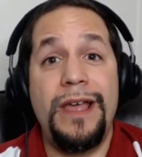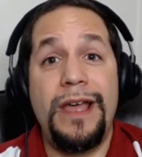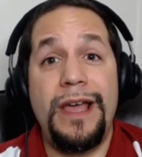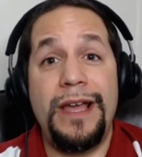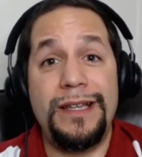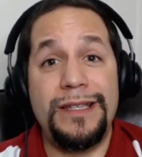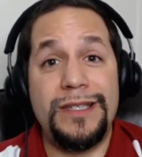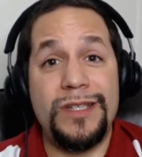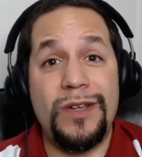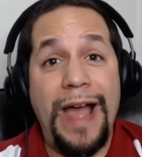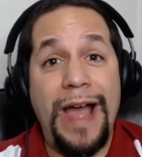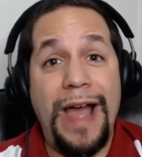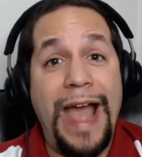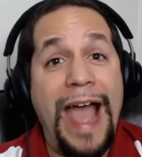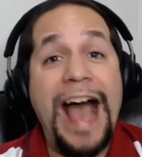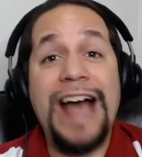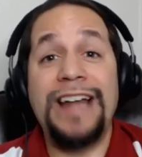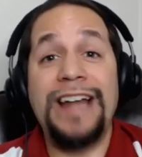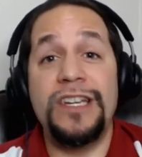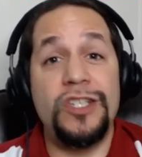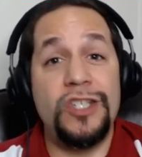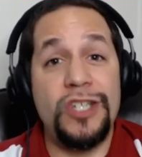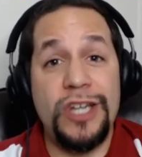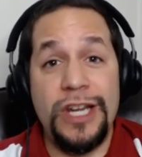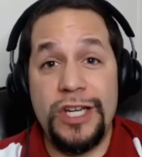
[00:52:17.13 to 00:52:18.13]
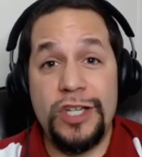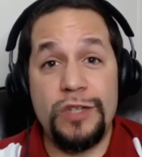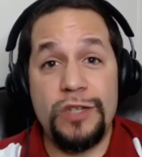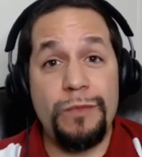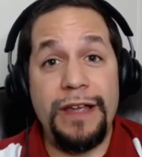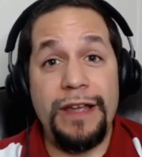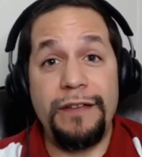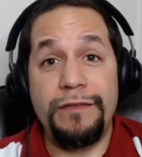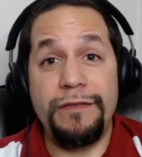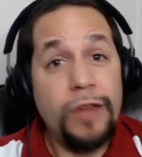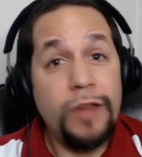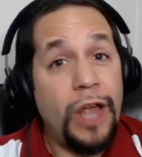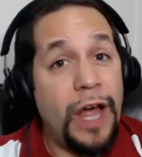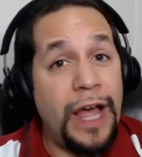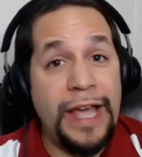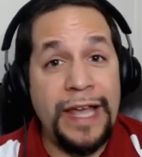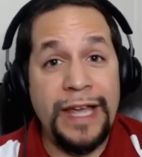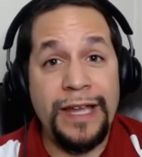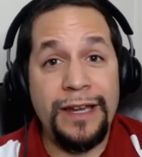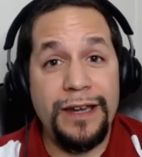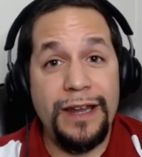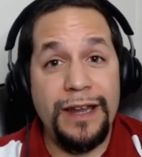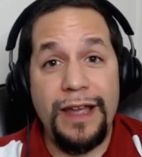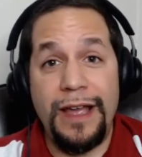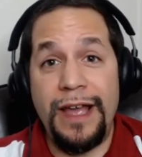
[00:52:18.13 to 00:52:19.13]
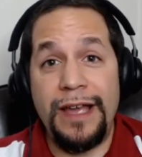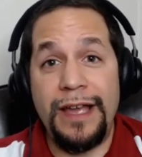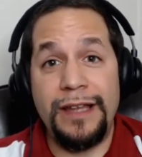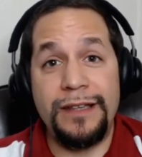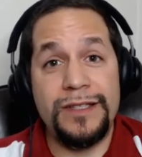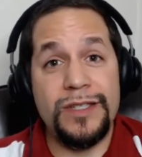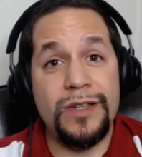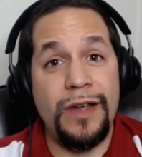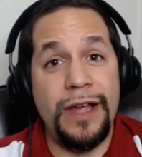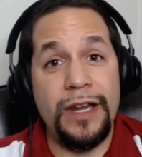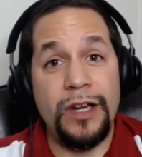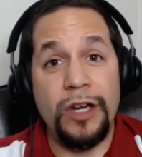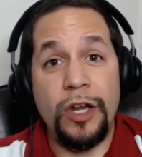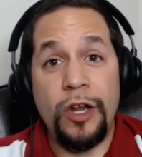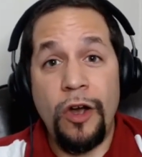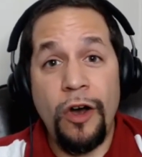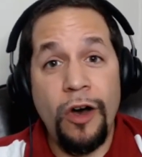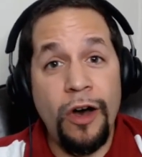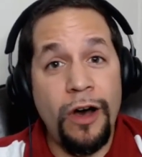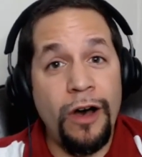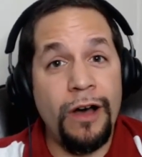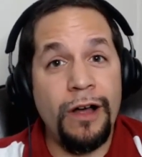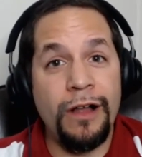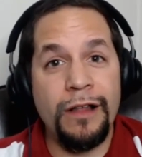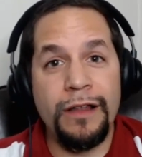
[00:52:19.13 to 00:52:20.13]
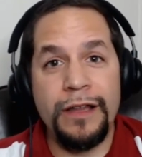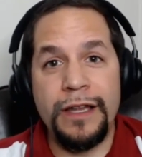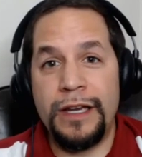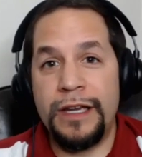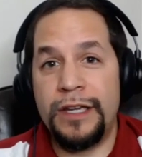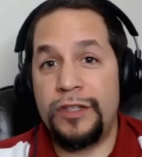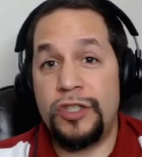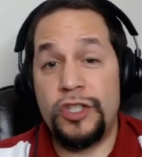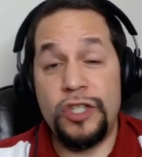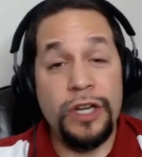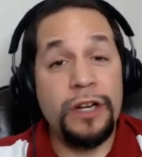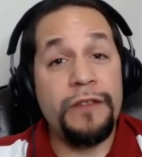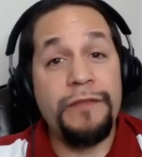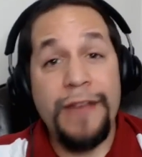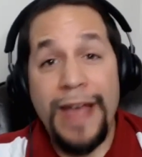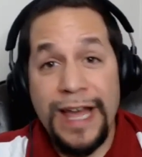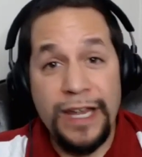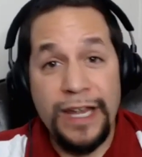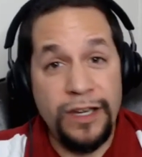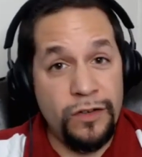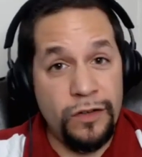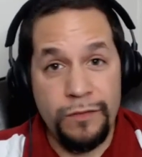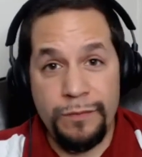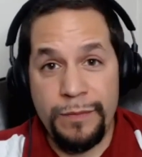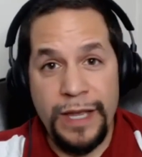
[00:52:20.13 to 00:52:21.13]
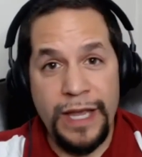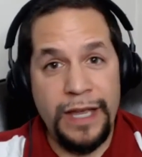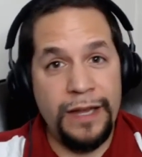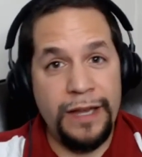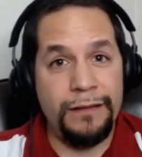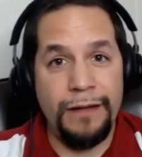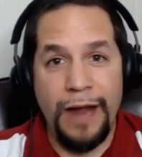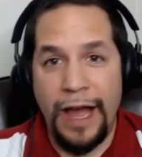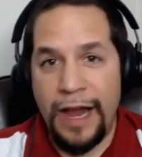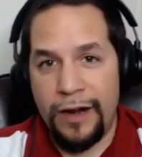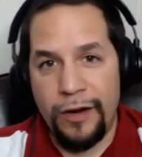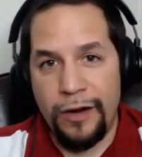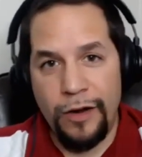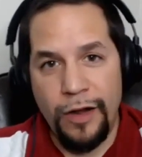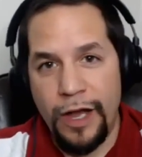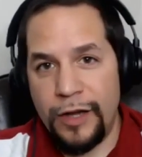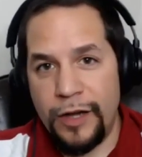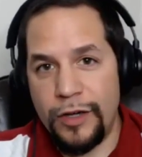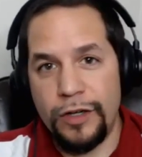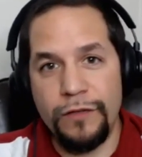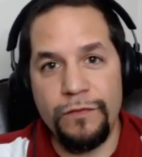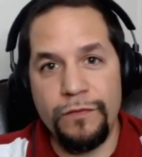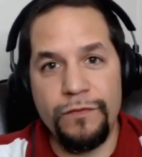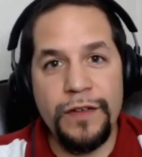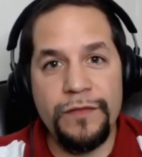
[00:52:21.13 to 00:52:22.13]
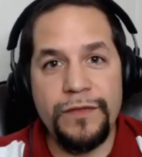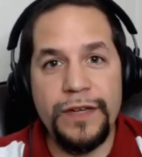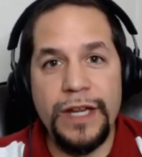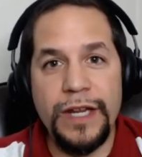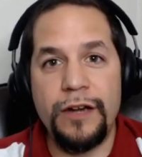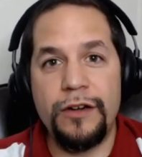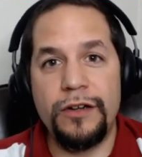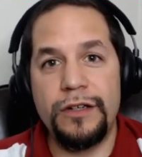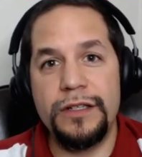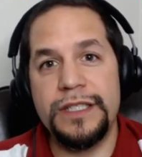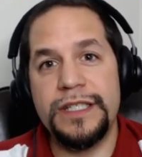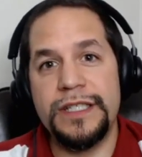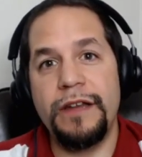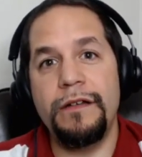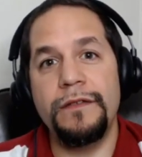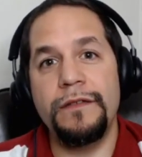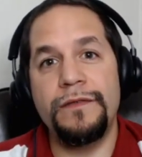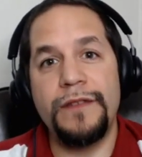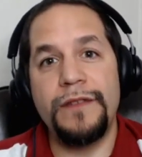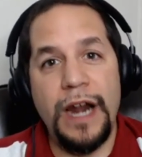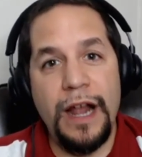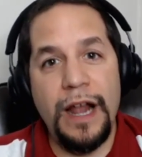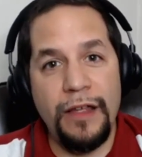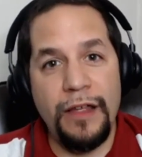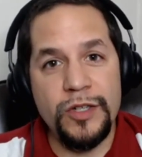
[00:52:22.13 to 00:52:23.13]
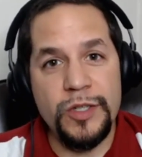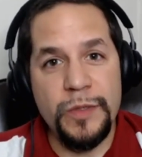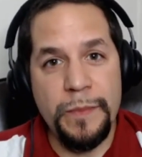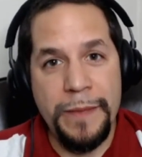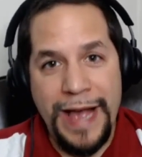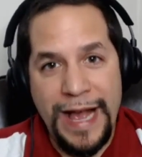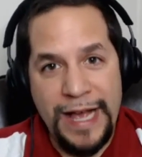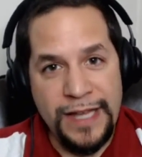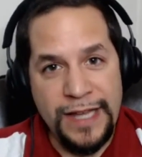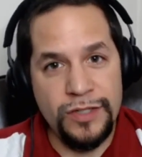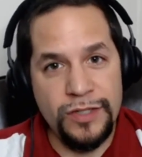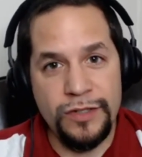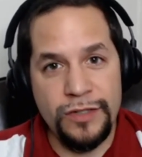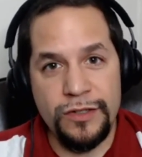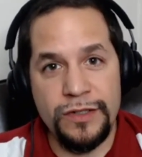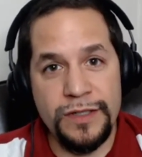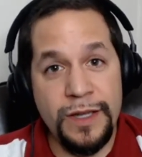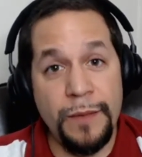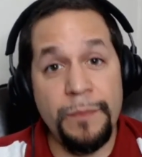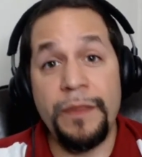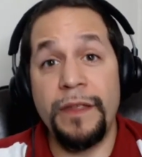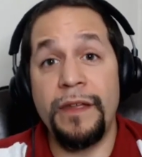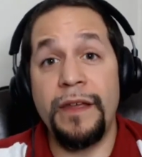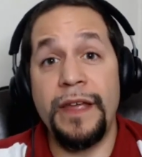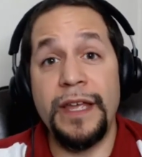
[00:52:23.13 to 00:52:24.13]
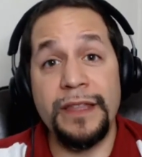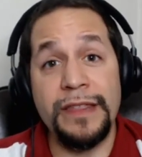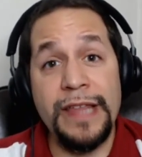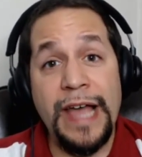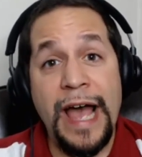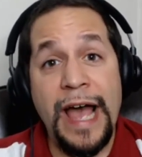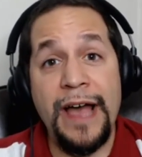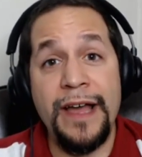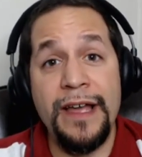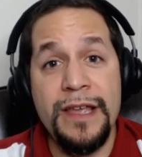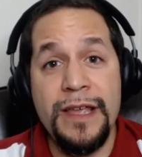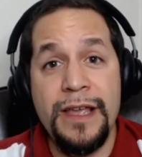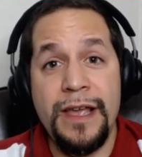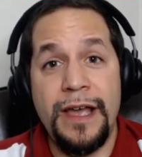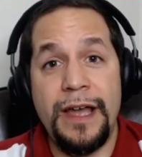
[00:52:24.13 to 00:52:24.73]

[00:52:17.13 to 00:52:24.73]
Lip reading: And so I had to change my flight. And so I had to call, and I should have had to have paid, I don't know, $150, $175 a passenger or something like that.